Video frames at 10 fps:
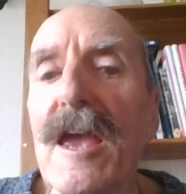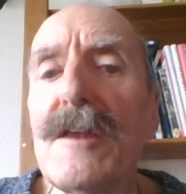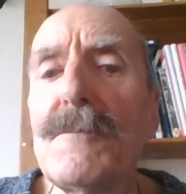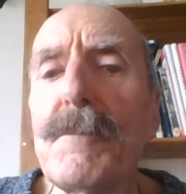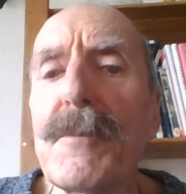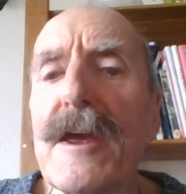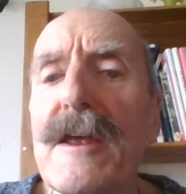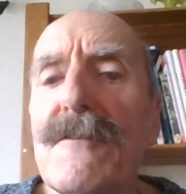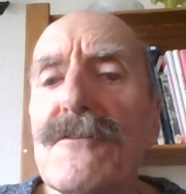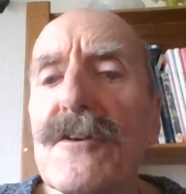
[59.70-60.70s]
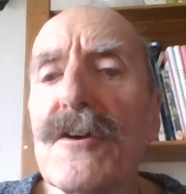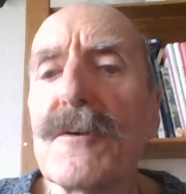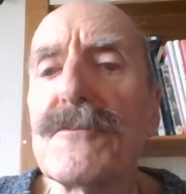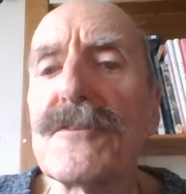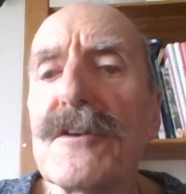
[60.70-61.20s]
In plain
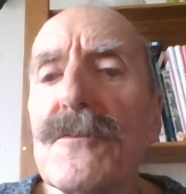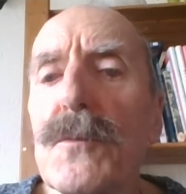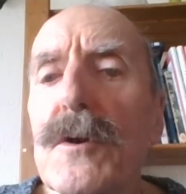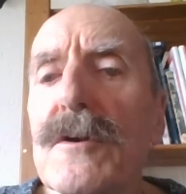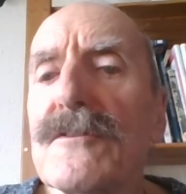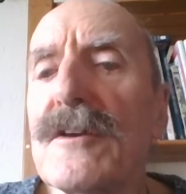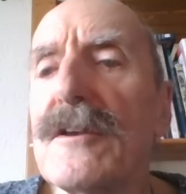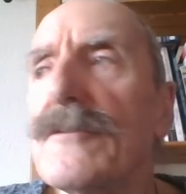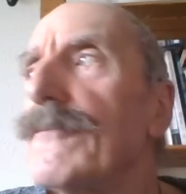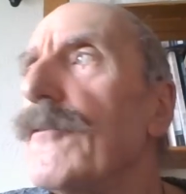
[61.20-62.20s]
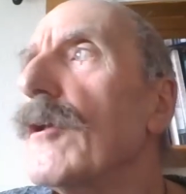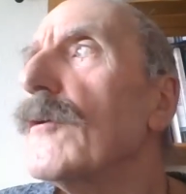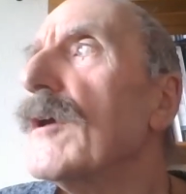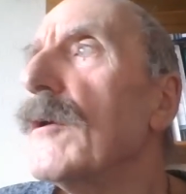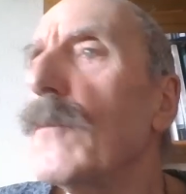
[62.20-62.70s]
terms, this works in the
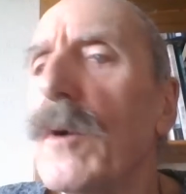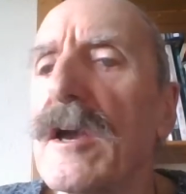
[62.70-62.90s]
following